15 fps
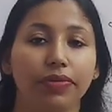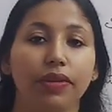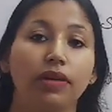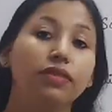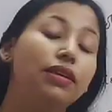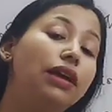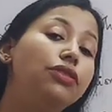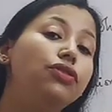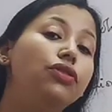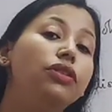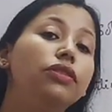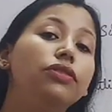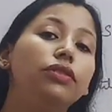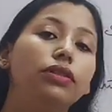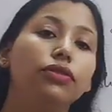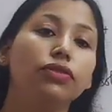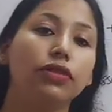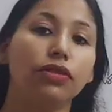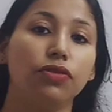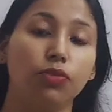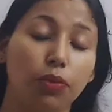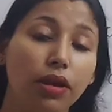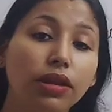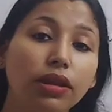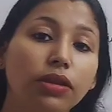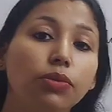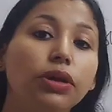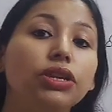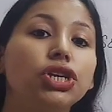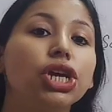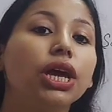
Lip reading: A saturated solution is one in which